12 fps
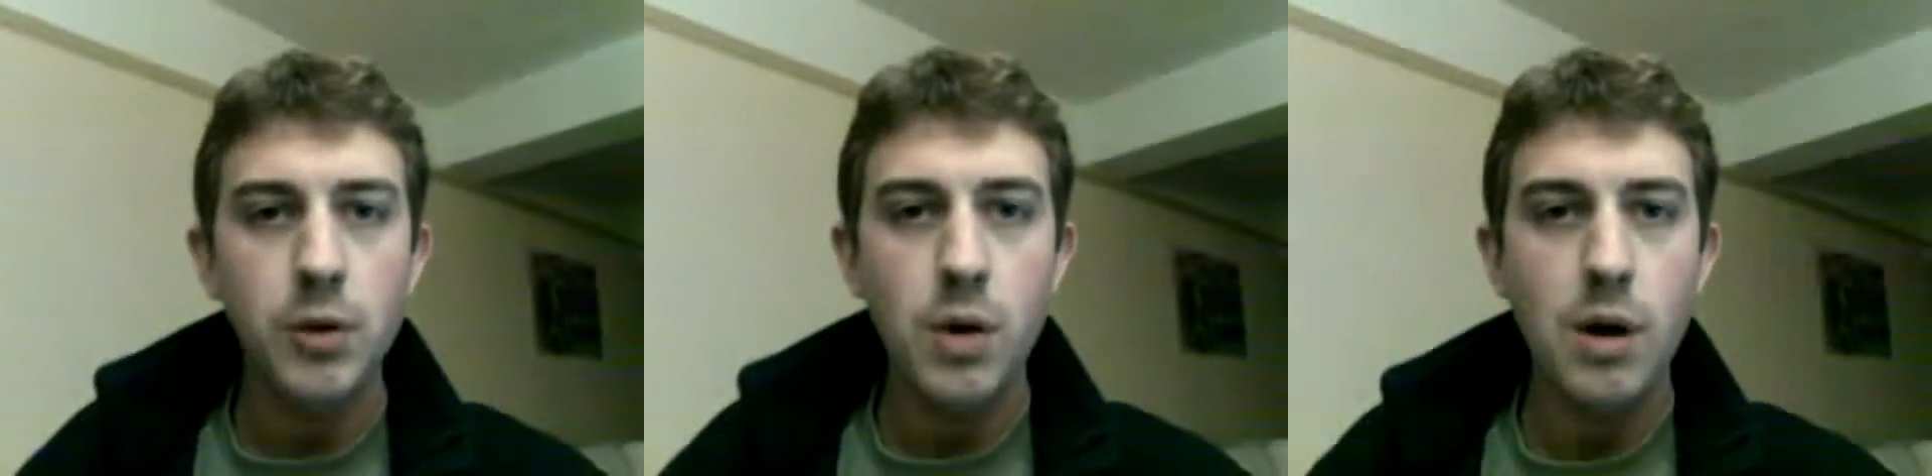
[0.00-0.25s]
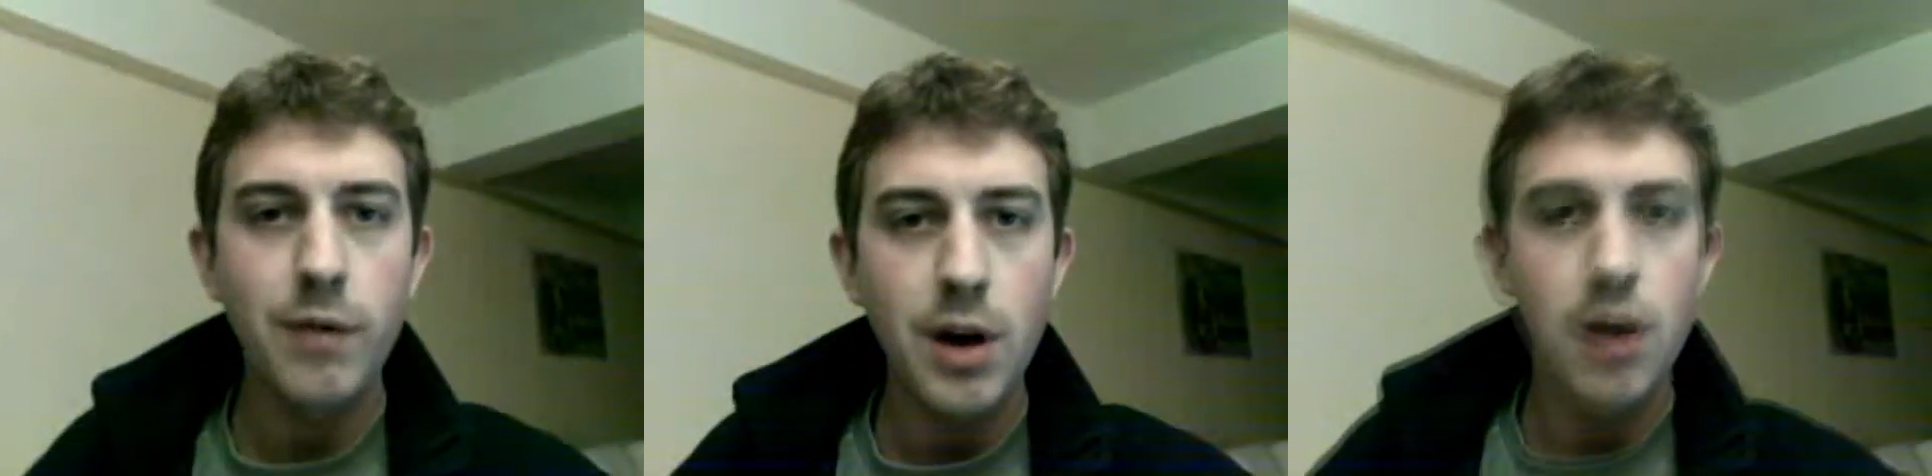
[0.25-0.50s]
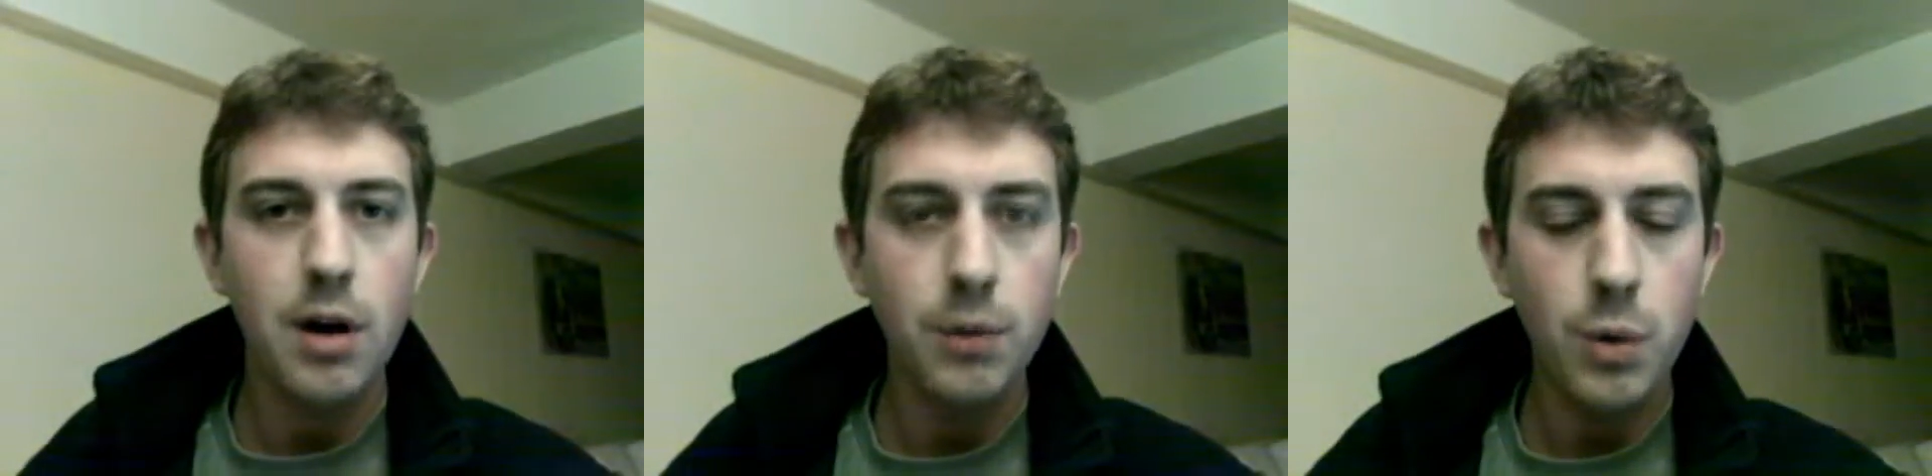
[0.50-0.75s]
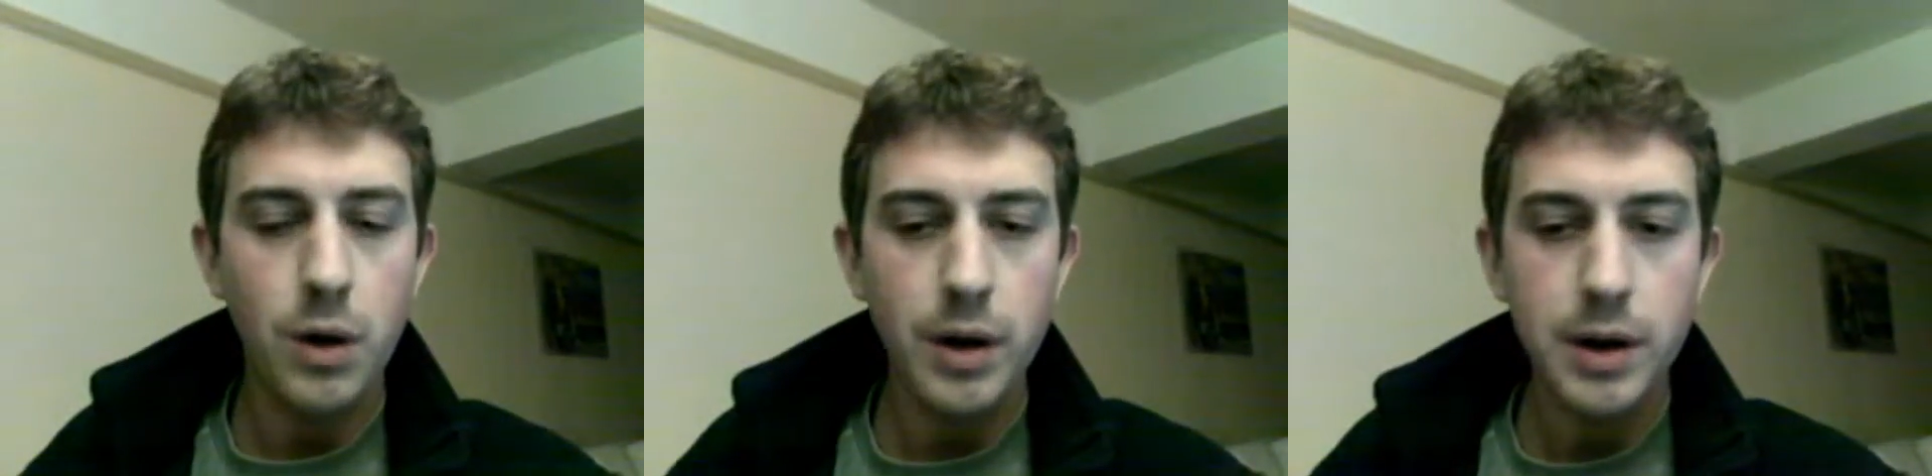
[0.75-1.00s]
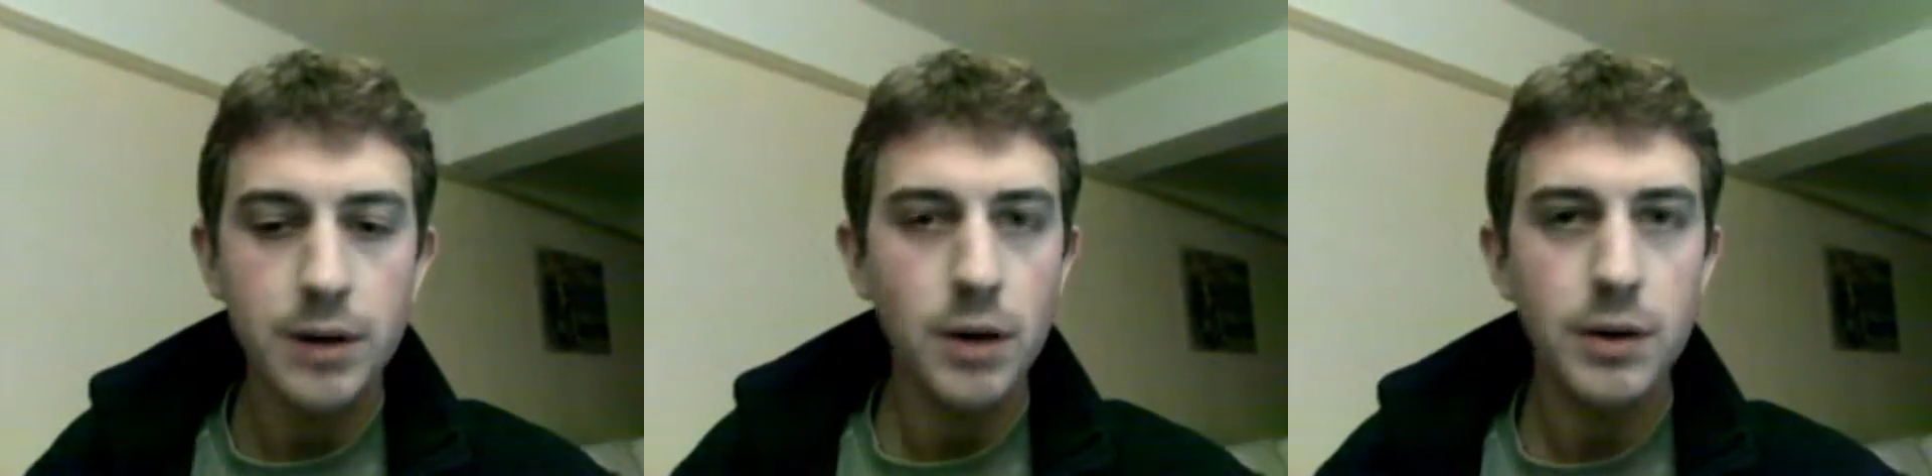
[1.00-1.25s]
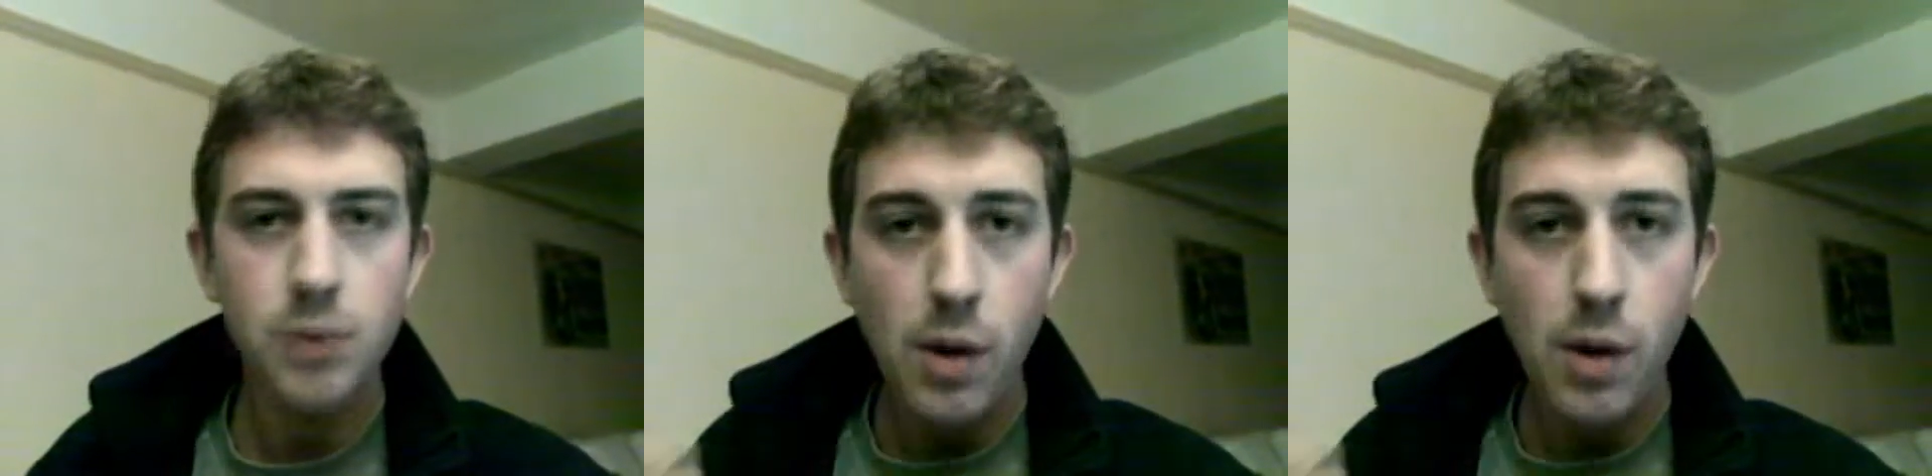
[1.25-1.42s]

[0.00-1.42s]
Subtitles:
12 and a half wide, so it's